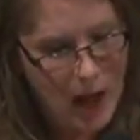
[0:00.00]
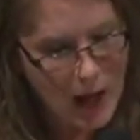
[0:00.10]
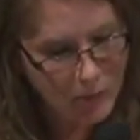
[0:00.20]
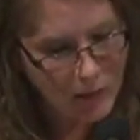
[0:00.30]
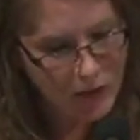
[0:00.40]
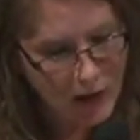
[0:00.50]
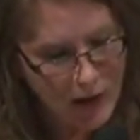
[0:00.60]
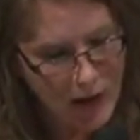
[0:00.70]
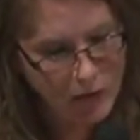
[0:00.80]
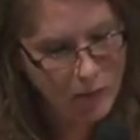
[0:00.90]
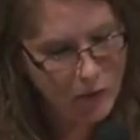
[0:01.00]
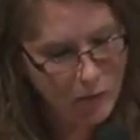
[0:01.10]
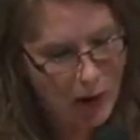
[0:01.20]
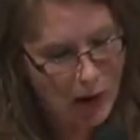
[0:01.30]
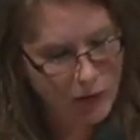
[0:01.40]
and Ms. N has some
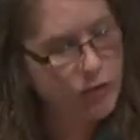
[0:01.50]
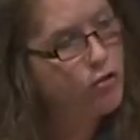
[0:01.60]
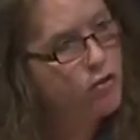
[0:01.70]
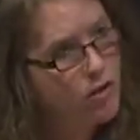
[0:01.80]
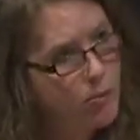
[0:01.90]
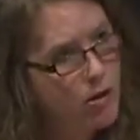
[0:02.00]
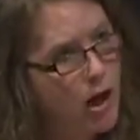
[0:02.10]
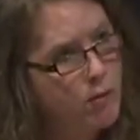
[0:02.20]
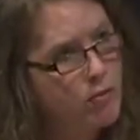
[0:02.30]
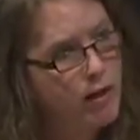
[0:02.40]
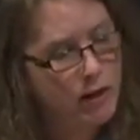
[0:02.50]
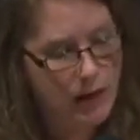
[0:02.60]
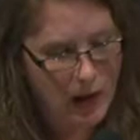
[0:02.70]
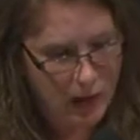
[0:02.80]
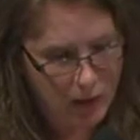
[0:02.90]
spots she sometimes
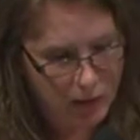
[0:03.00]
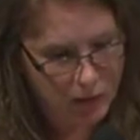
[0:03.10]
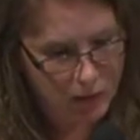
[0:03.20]
recollects.